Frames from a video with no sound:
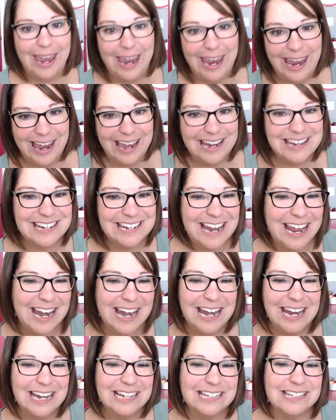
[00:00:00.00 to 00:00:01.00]
and an
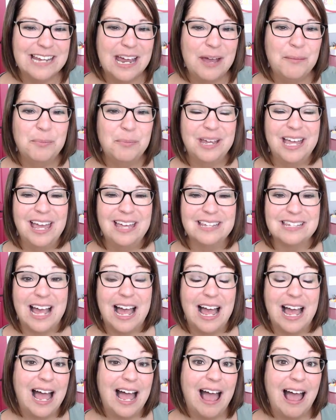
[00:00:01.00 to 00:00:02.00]
editing step, because
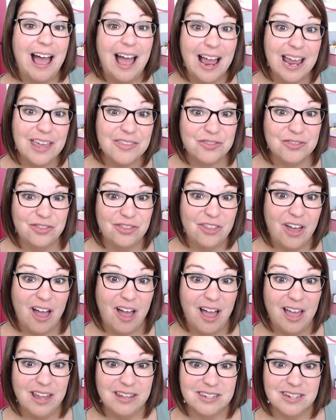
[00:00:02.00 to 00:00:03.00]
I
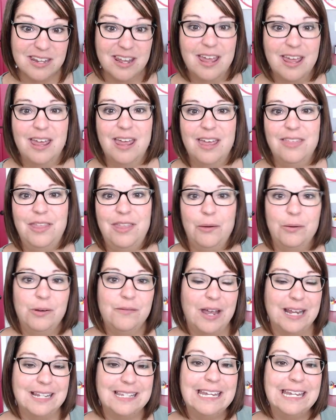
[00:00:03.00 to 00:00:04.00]
thought that
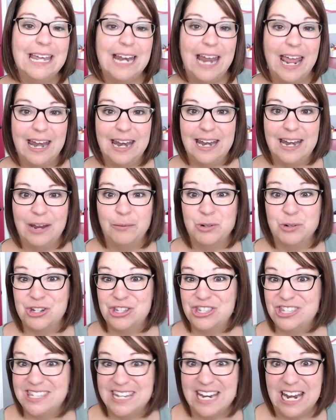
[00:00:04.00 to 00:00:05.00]
revising and editing were
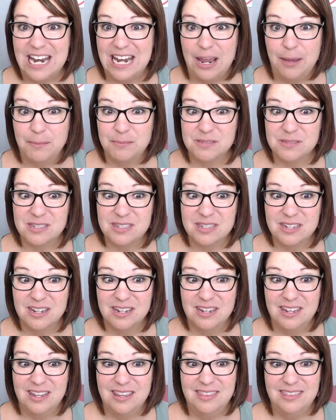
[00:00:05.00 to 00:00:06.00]
synonyms,
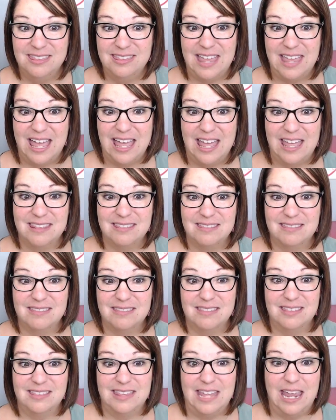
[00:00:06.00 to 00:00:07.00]
that
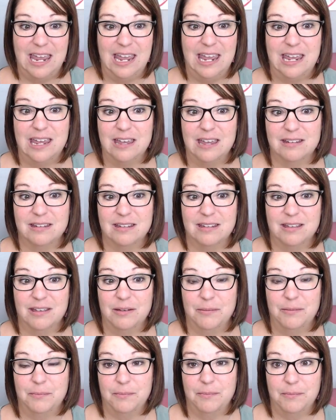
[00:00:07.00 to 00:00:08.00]
they
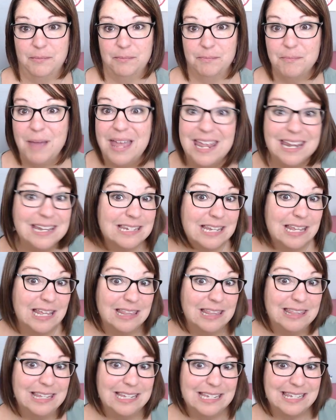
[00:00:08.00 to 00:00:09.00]
meant
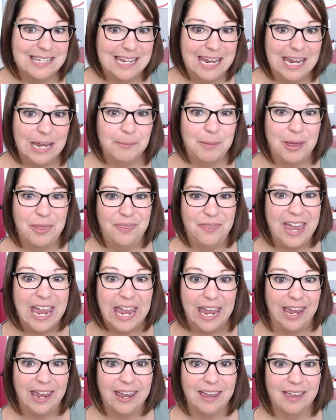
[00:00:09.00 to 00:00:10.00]
the same
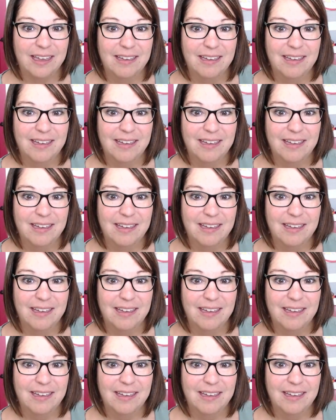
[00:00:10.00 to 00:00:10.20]
thing.